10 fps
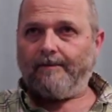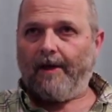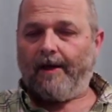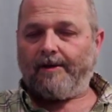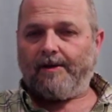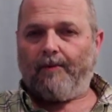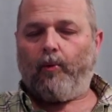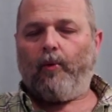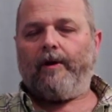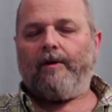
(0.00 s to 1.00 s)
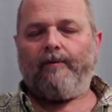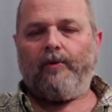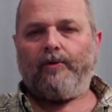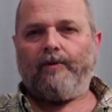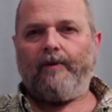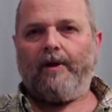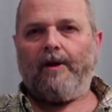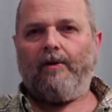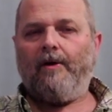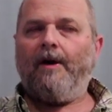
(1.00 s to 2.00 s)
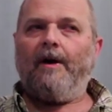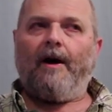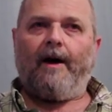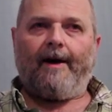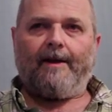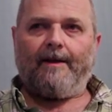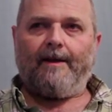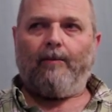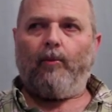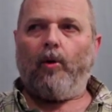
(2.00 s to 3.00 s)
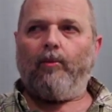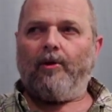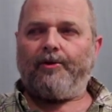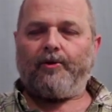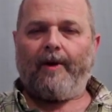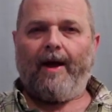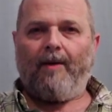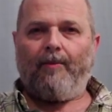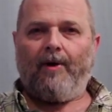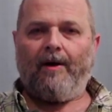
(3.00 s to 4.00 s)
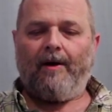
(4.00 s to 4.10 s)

at some point in a future video. I had a little mobile tram